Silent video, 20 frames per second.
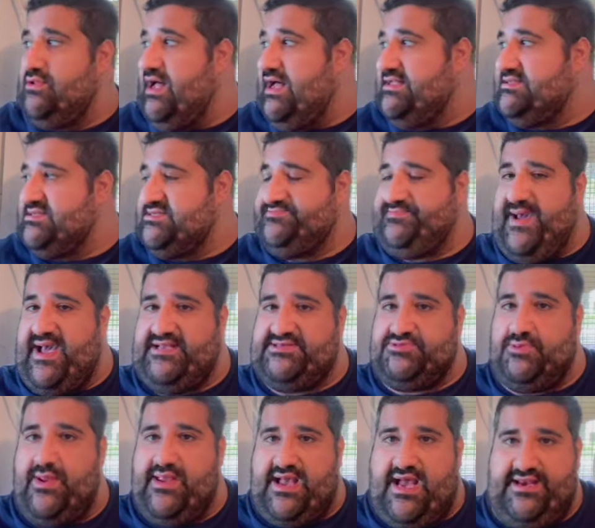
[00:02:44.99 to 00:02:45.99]
uh, this past
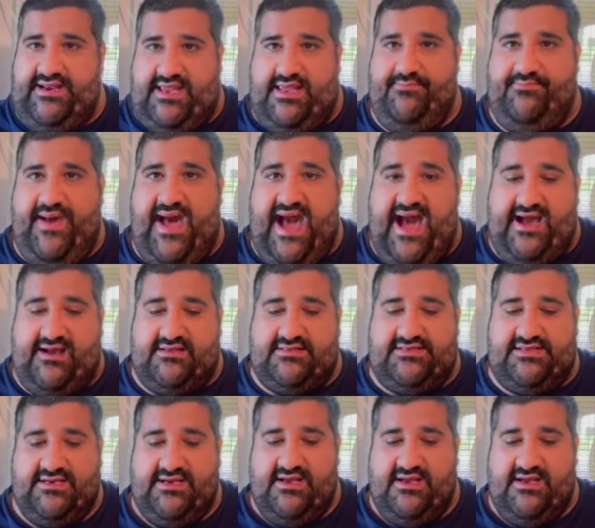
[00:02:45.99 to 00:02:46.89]
week on Impact,